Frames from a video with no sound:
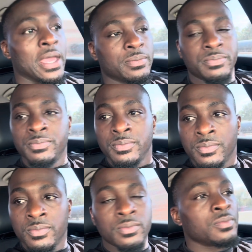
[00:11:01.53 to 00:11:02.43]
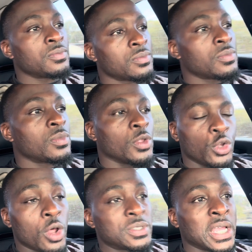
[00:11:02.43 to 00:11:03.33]
You
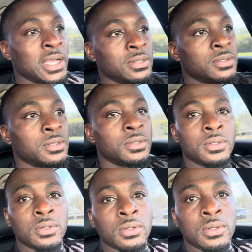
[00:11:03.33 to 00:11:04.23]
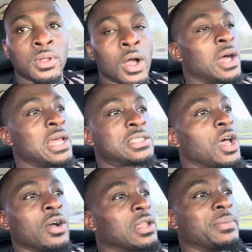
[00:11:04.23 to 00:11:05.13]
know what I'm saying? All that
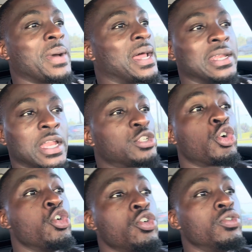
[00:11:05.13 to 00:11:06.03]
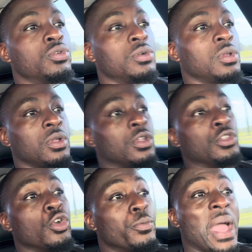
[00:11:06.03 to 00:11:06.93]
talking about it, that's cool.
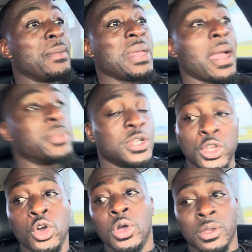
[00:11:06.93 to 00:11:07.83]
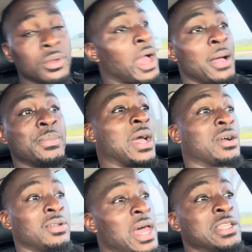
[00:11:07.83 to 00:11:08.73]
You may be able to do it. I'm not
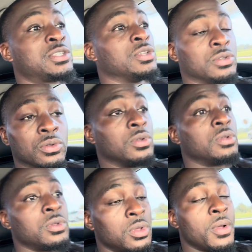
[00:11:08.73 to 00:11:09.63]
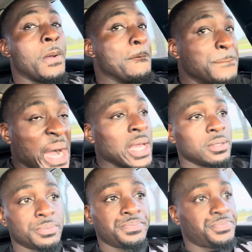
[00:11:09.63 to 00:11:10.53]
gonna lie to you, but
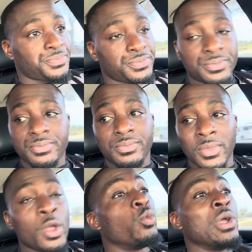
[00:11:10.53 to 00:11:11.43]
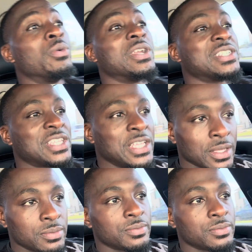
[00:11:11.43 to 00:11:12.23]
we want to see it.